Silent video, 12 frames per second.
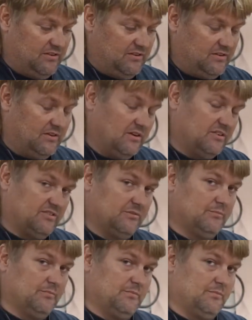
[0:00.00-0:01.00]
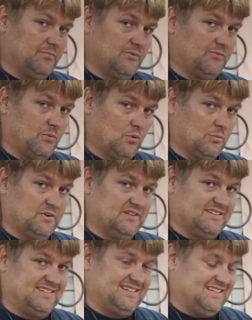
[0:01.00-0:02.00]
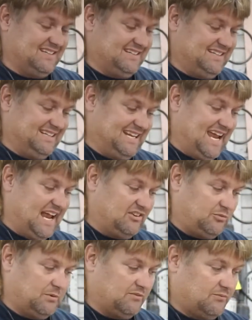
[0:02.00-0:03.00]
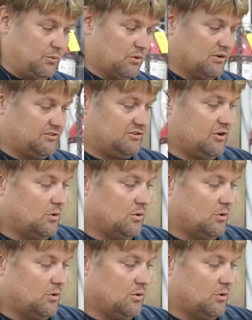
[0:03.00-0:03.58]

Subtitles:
an awesome performance enhancement for us.